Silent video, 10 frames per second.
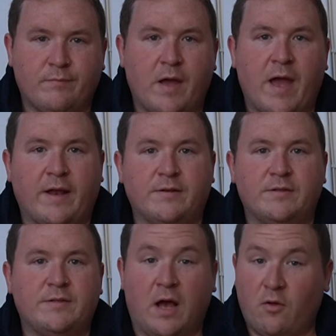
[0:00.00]

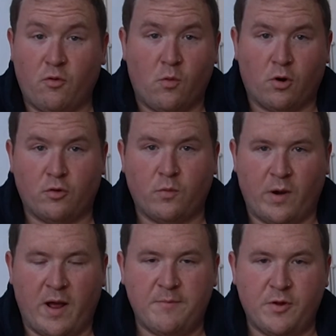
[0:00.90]
and tell the world what
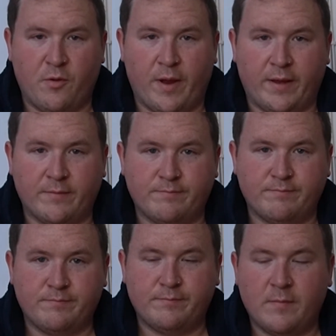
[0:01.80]
I'm doing.
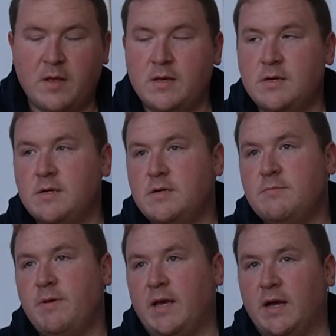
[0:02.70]

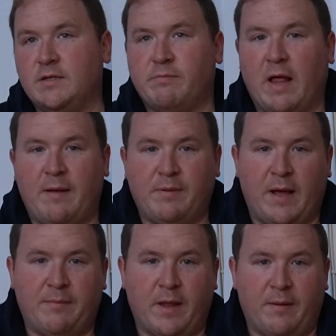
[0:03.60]
Because blah,
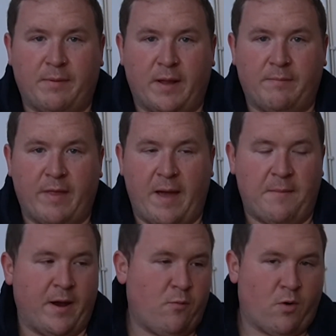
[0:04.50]
blah, blah, blah, that
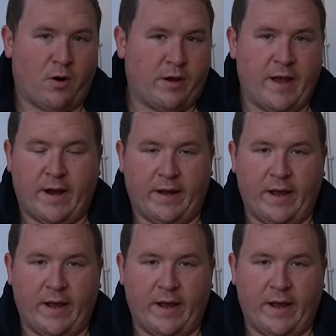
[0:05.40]
might work, yada,